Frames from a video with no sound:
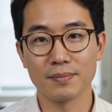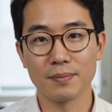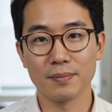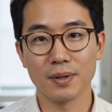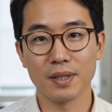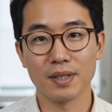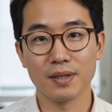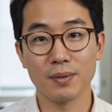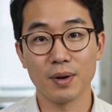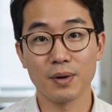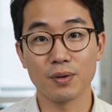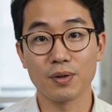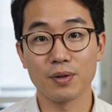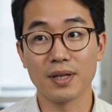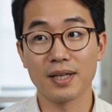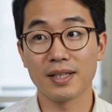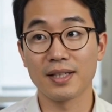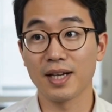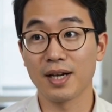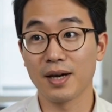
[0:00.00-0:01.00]
But a small
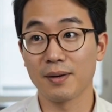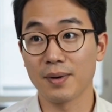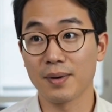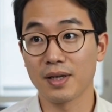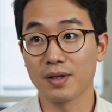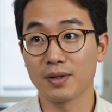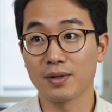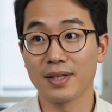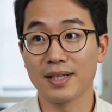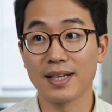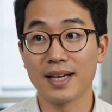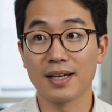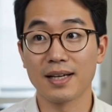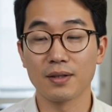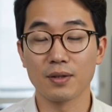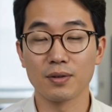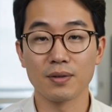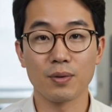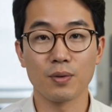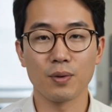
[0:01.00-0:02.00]
trained AI model can
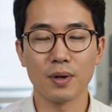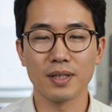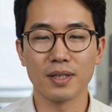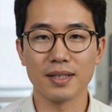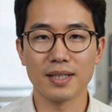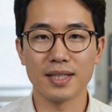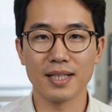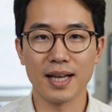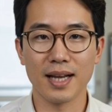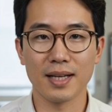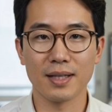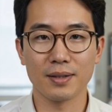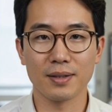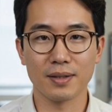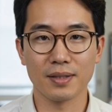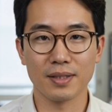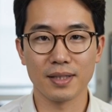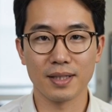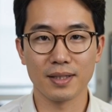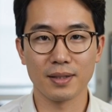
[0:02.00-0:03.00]
handle them quickly and
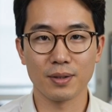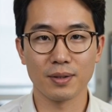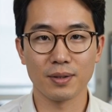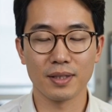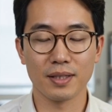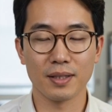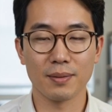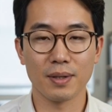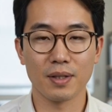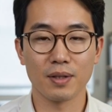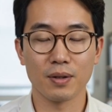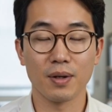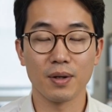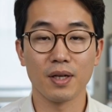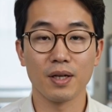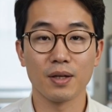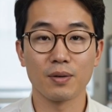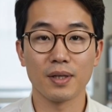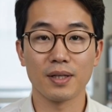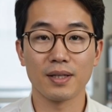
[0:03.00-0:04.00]
accurately using special
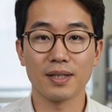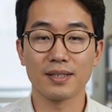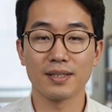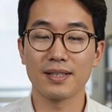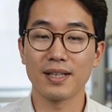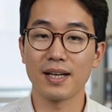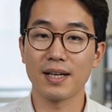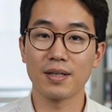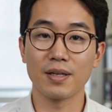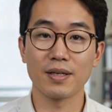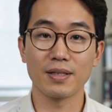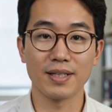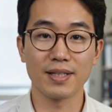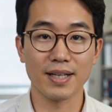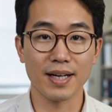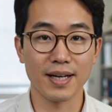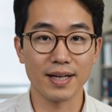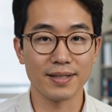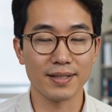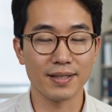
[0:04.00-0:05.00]
hardware inside
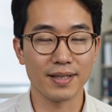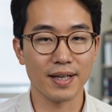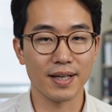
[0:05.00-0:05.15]
RTX,